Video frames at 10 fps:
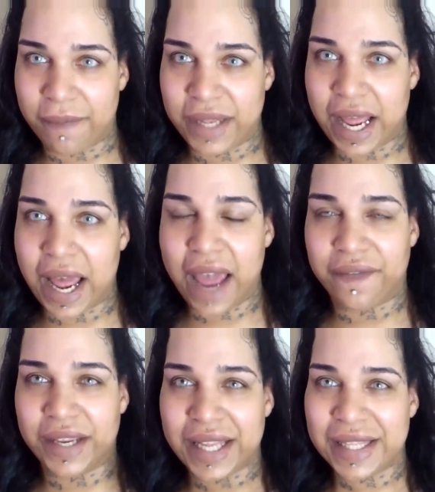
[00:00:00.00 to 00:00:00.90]
That I
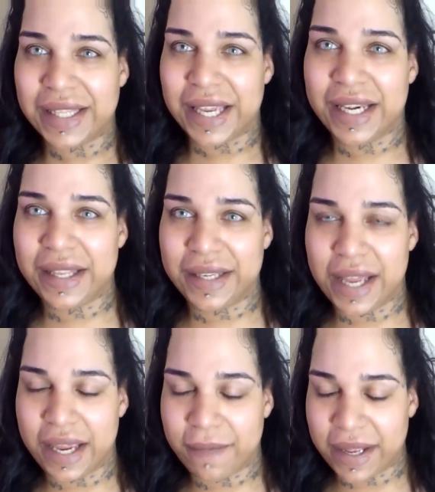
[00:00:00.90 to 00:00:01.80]
forget the lady's
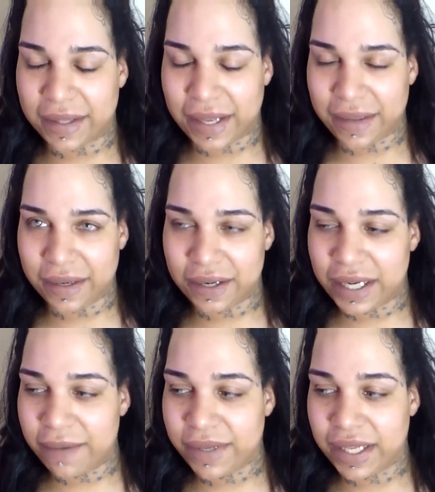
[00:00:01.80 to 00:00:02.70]
name. I think her
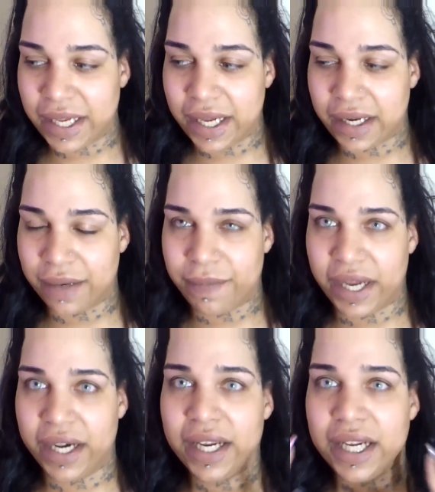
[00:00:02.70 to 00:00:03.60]
name is Anna,
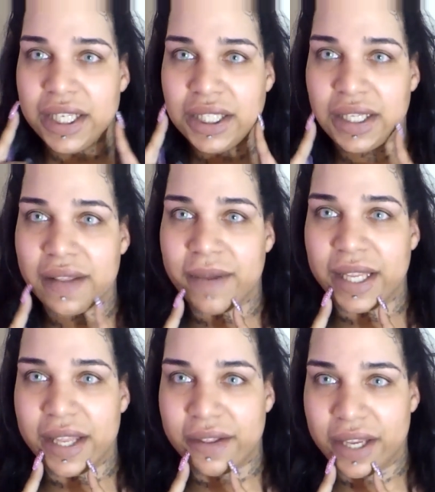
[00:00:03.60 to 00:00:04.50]
but she does my
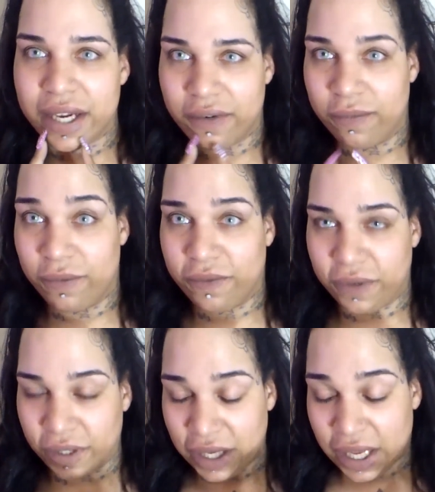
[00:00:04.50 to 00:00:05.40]
laser hair
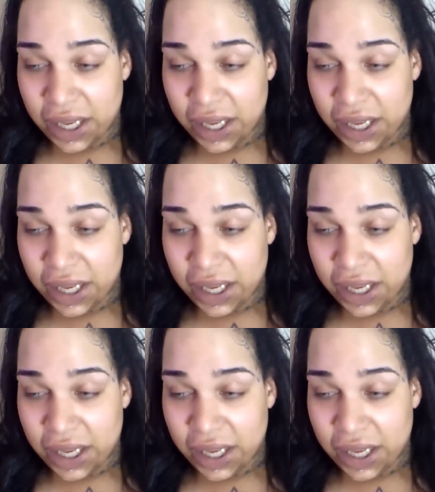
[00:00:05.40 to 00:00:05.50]
removal.